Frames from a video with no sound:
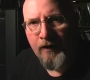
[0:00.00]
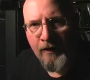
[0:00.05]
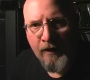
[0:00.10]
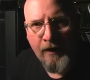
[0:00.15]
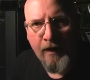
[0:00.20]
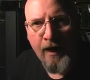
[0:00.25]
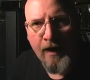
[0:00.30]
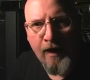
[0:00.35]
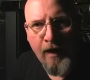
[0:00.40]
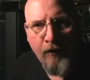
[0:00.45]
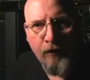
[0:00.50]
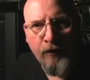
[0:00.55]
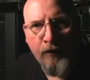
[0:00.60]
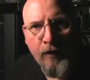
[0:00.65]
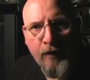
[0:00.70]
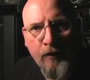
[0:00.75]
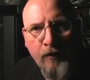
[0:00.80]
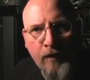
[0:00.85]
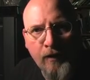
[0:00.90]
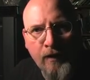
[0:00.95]
get out
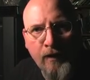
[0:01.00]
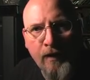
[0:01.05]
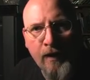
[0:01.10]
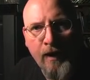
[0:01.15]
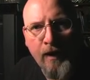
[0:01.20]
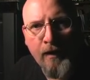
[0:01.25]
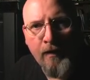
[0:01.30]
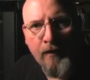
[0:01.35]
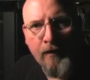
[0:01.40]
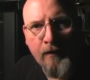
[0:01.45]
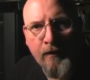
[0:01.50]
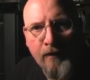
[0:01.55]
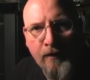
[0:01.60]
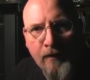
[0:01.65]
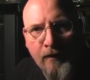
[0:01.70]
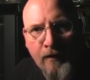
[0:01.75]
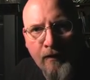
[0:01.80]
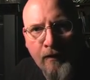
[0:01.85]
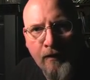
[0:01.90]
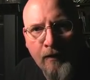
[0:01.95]
there and and
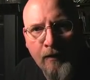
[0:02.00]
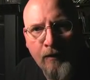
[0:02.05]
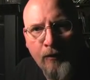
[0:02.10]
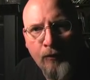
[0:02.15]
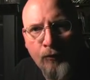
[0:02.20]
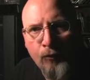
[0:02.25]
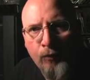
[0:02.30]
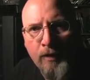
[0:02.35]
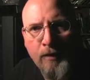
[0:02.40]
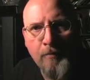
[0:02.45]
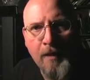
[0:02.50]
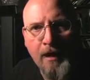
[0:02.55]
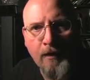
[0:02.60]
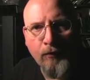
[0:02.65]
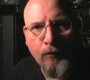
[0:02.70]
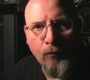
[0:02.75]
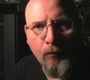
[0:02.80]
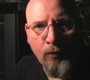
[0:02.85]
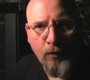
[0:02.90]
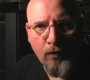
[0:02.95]
uh, remake
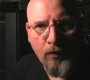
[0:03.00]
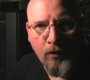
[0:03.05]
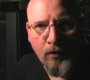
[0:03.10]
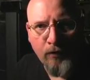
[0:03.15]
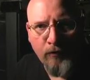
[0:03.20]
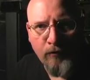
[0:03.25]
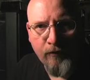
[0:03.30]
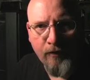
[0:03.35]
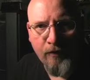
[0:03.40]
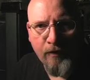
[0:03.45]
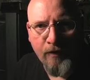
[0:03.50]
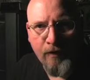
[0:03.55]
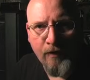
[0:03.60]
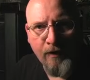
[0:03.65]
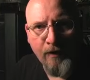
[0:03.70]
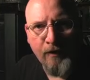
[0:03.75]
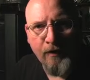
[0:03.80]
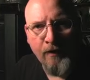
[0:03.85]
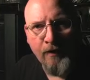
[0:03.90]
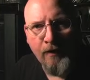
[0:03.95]
the world
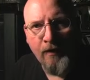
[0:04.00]
uh,